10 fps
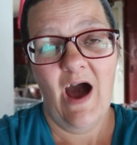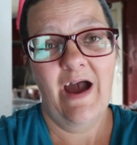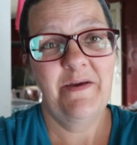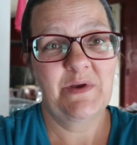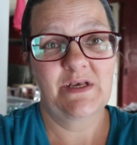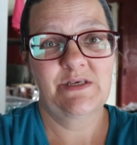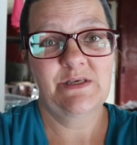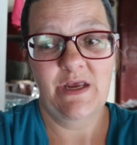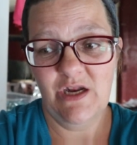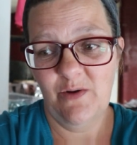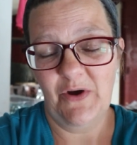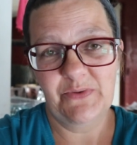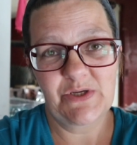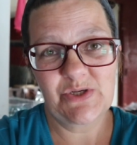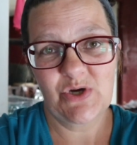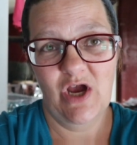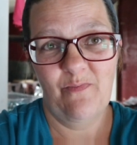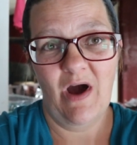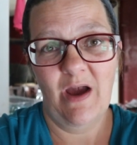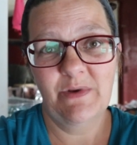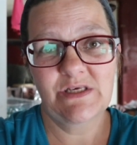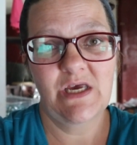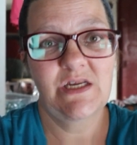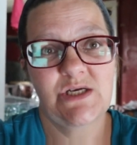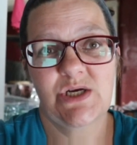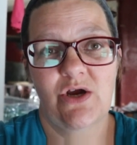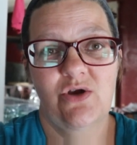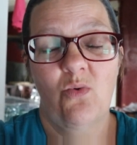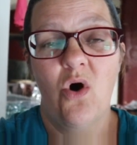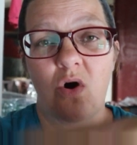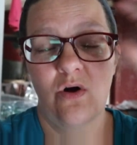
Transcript: I am excited about this trip. I'm excited to share you